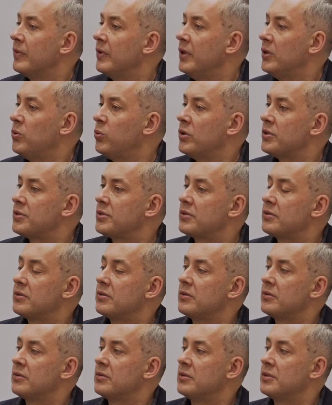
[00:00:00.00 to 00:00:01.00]
It
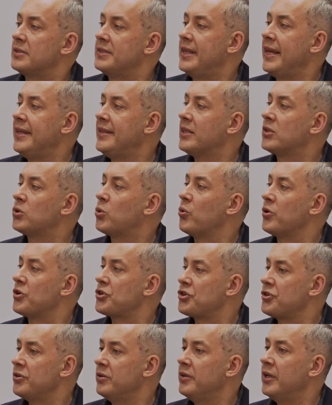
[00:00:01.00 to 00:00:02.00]
was stated
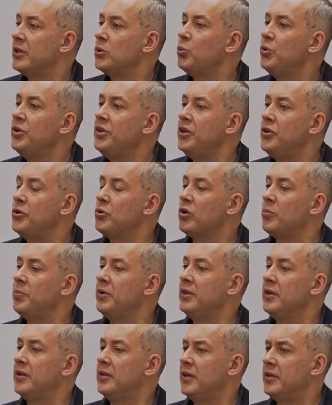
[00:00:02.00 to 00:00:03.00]
question that we need
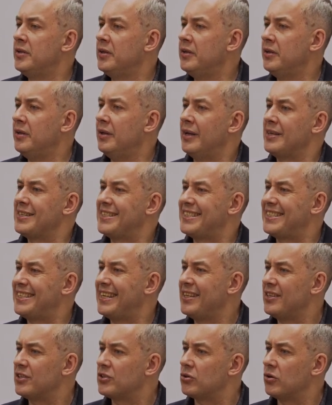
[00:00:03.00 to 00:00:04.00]
European identity, a
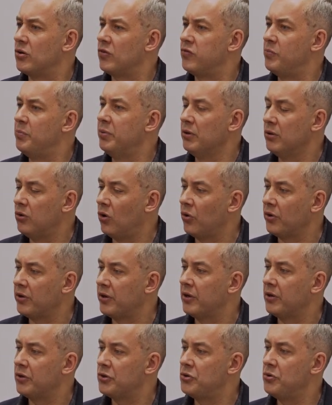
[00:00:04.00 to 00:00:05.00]
sense of
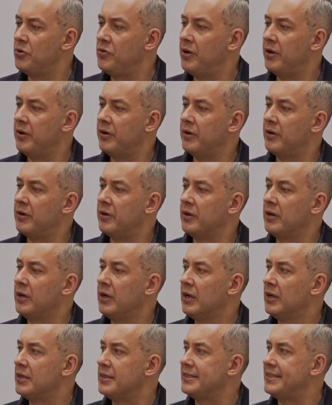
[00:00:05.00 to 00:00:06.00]
belonging to the
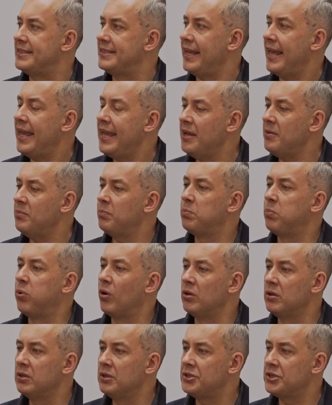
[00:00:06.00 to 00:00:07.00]
same
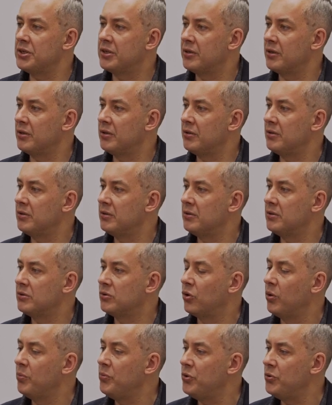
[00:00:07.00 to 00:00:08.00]
political
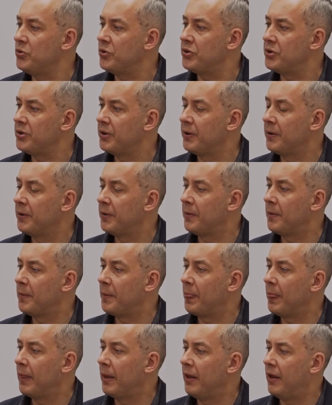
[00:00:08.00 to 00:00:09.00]
community.
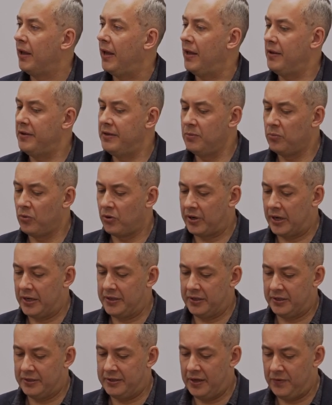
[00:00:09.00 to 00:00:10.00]
And
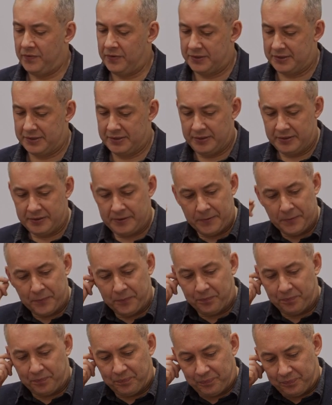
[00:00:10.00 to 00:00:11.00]
democratic deficit,
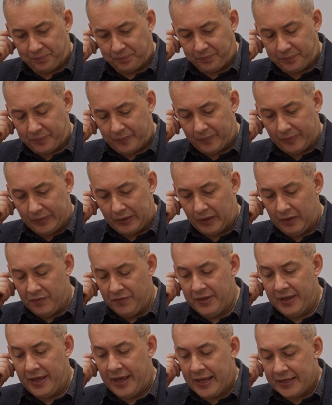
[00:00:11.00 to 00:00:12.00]

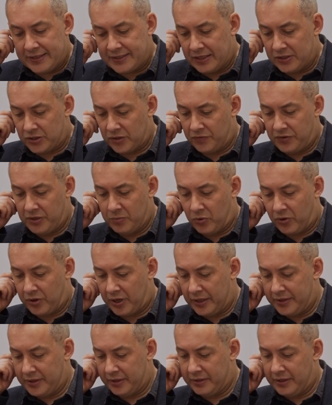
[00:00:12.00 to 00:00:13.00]
the essence of
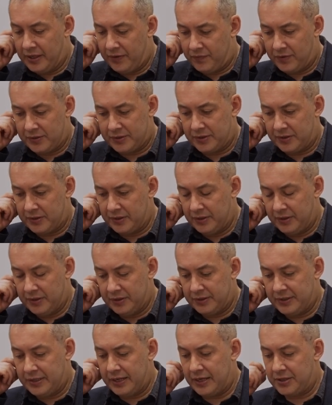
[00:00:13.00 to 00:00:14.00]
democratic deficit
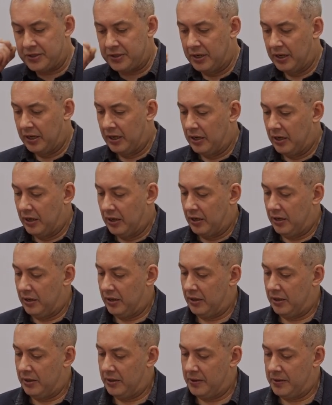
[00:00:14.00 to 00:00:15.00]
is that
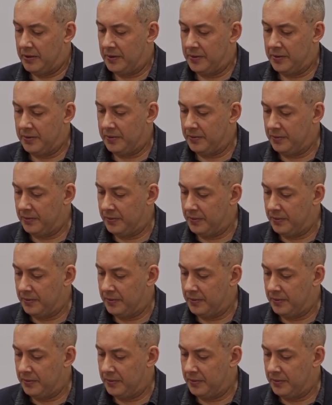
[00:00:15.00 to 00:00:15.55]
uh,